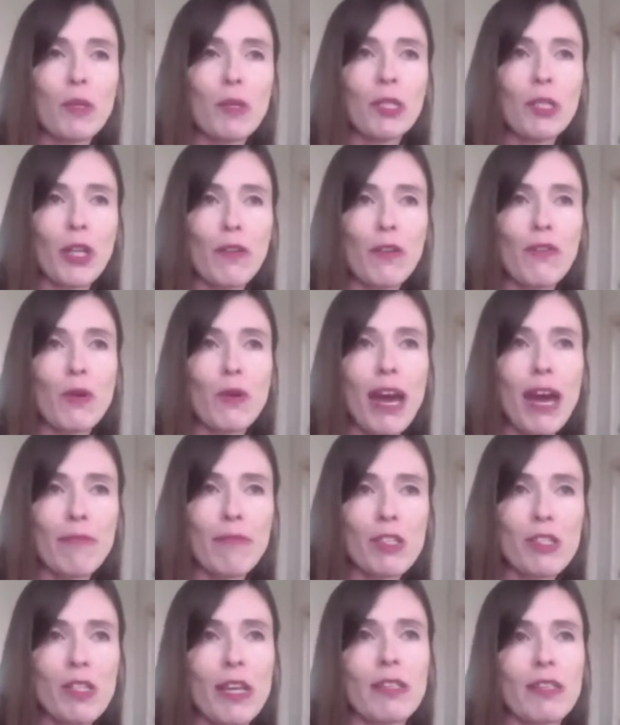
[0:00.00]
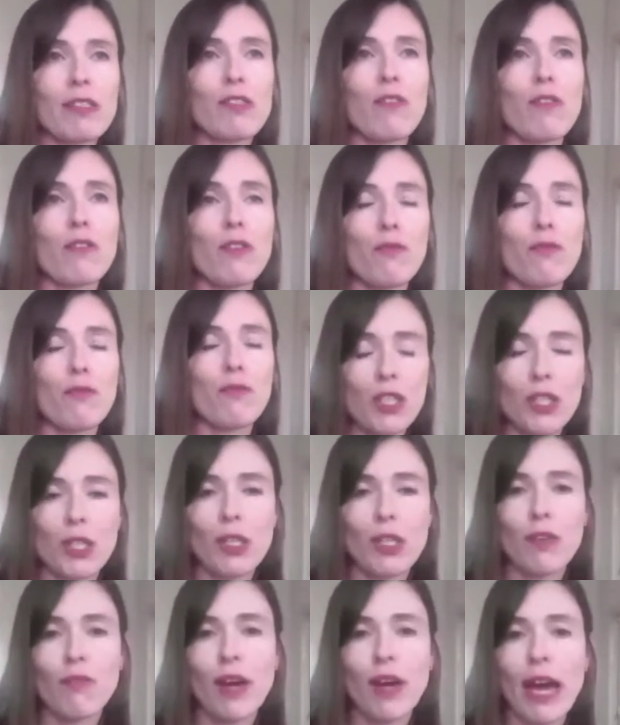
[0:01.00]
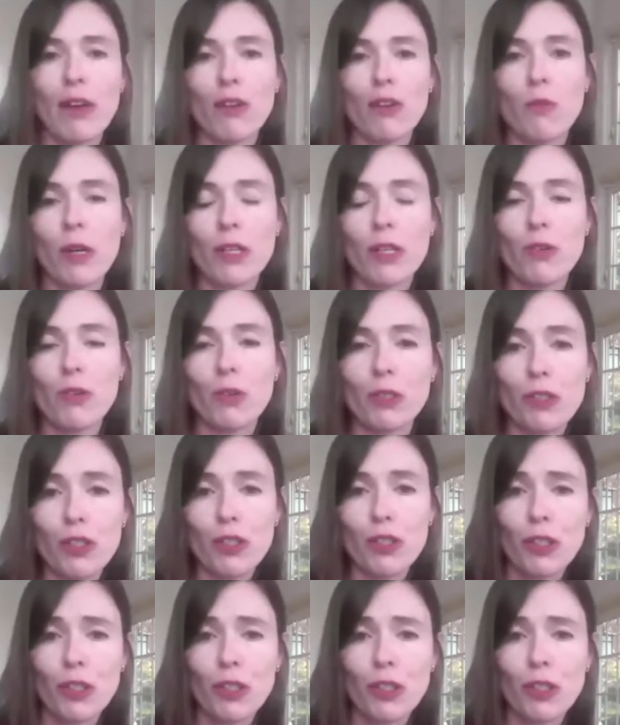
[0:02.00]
But if you have a sense of your vision of how you want your